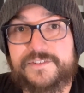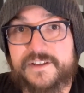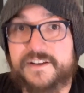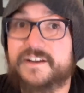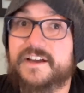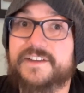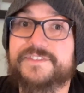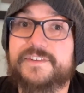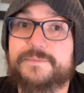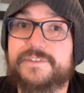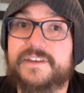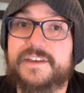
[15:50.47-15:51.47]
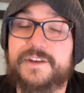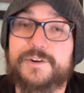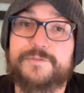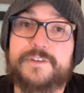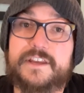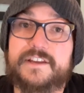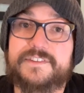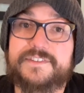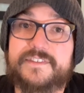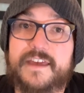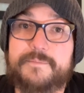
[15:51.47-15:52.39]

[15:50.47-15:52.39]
and God seems to intervene and step